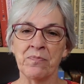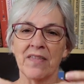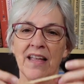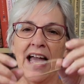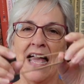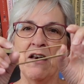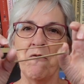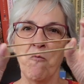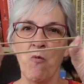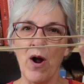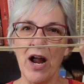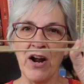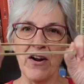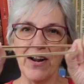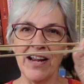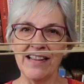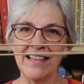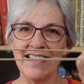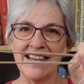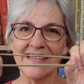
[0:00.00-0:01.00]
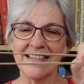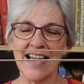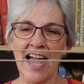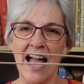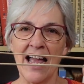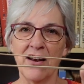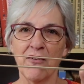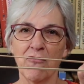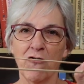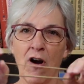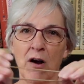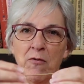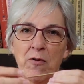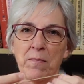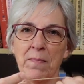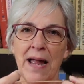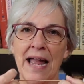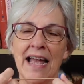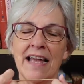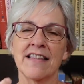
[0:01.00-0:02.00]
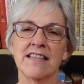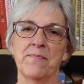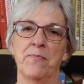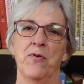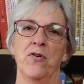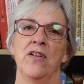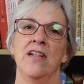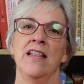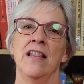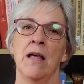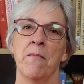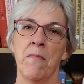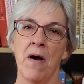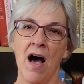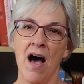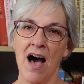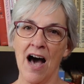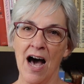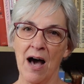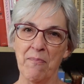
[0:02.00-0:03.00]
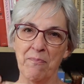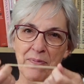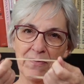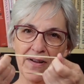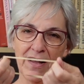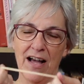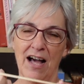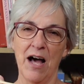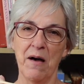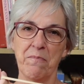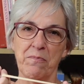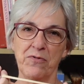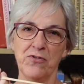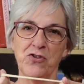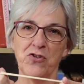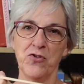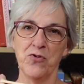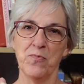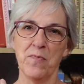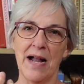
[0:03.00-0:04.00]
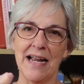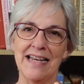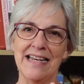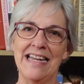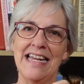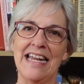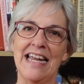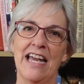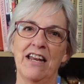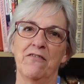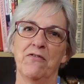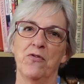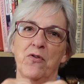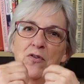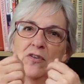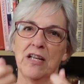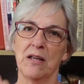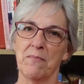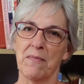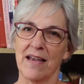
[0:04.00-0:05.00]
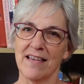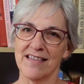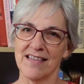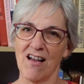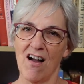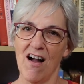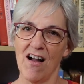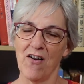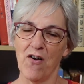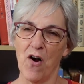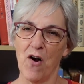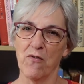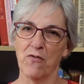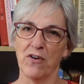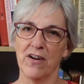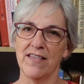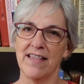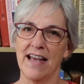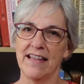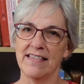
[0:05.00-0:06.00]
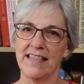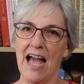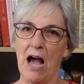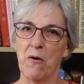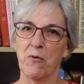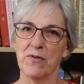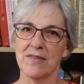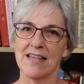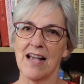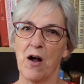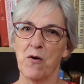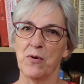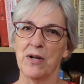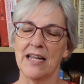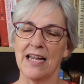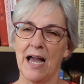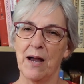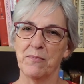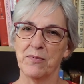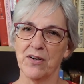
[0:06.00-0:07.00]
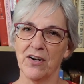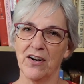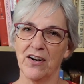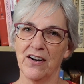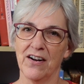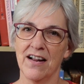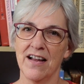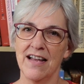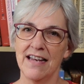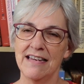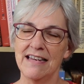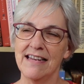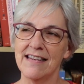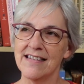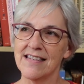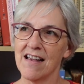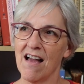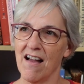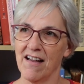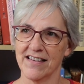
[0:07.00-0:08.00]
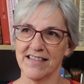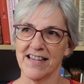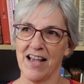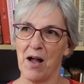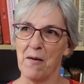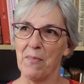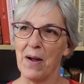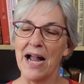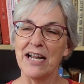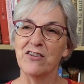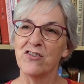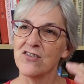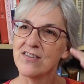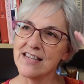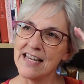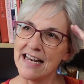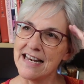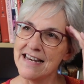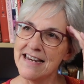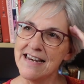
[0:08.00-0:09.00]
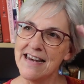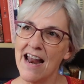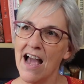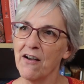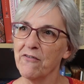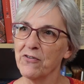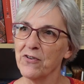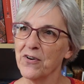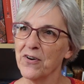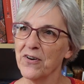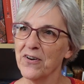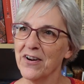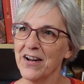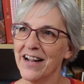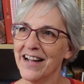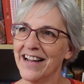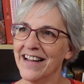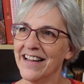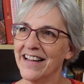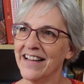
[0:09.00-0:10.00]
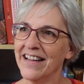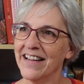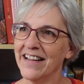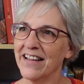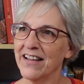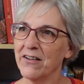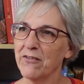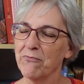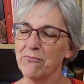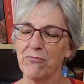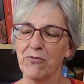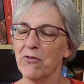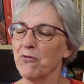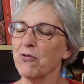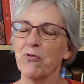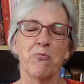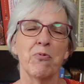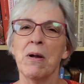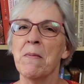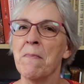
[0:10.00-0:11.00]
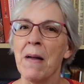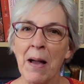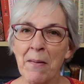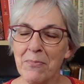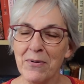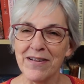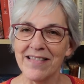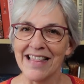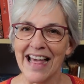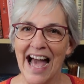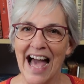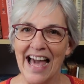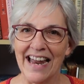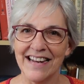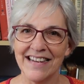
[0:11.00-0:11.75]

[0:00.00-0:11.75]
and wearing these kind of rubber bands, putting them up to my knee and folding my sock over, and that was how we kept our knee socks up. I just had never remembered that